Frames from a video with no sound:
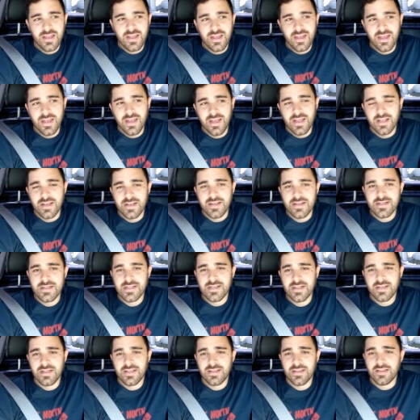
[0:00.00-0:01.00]

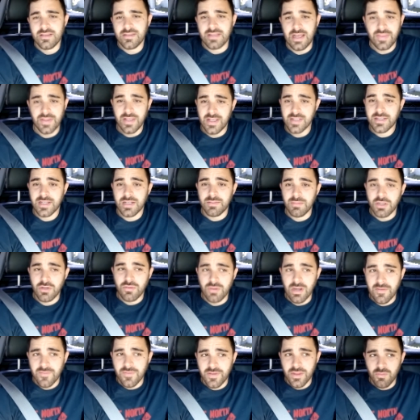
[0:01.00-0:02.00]
And I think that's going to be
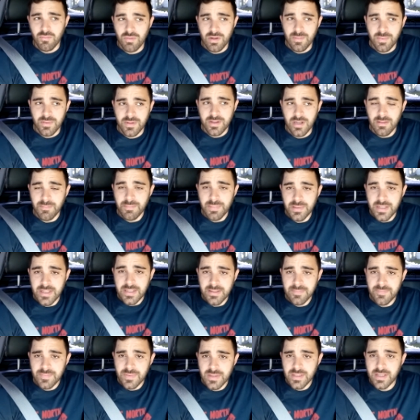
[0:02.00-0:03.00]
great for the Ripple
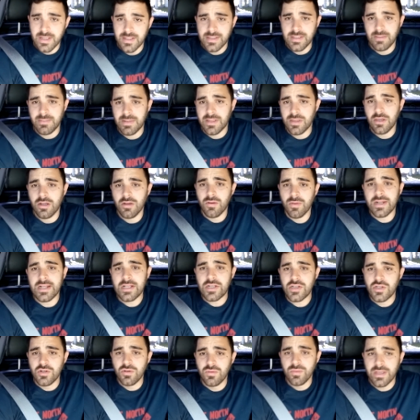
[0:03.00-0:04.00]
company because I mean they're
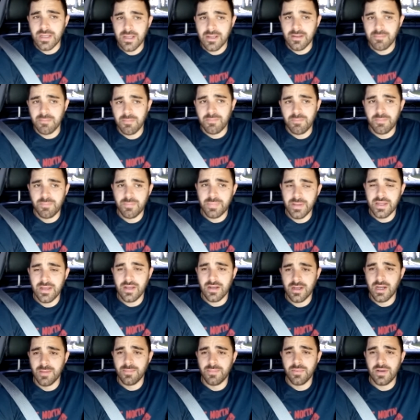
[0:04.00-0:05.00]
already doing
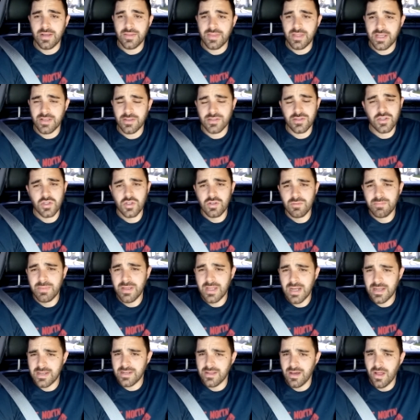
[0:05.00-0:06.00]
a couple. I think it's two
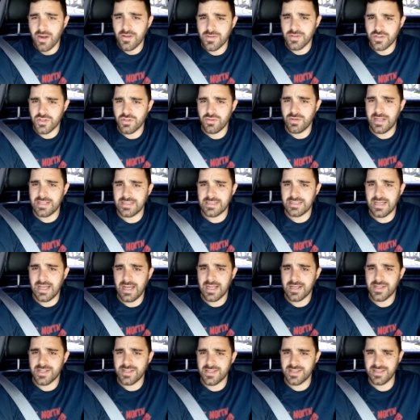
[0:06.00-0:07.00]
billion dollars in
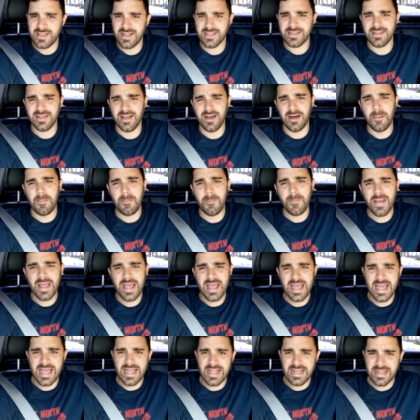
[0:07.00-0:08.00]
transactions, and that's a
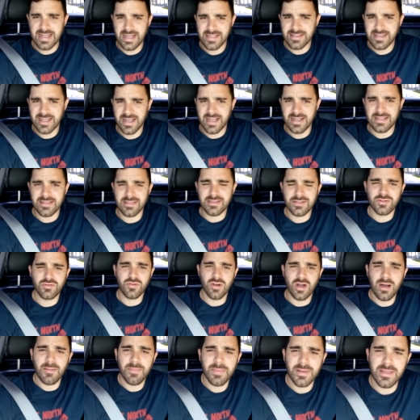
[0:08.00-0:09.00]
pen. That's like a
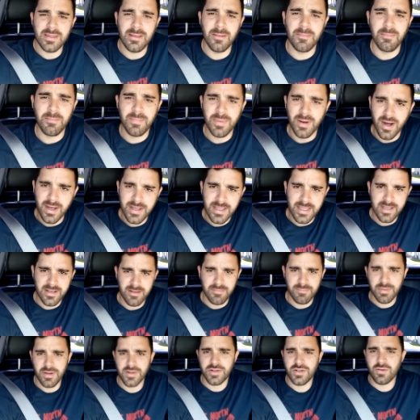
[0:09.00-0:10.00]
drop in the bucket
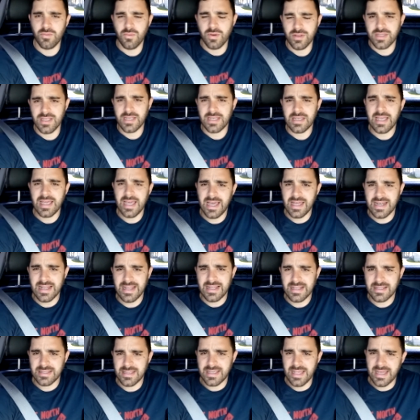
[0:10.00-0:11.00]
compared to what they can
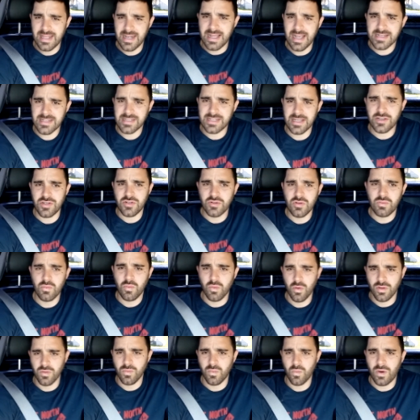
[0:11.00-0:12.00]
and can actually do
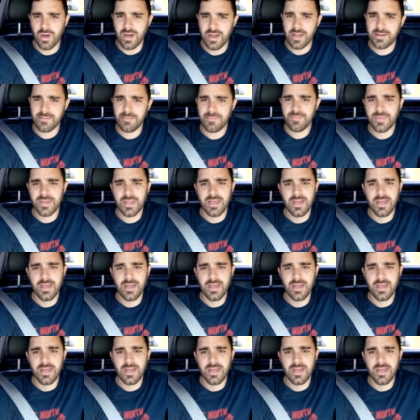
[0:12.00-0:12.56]
worldwide.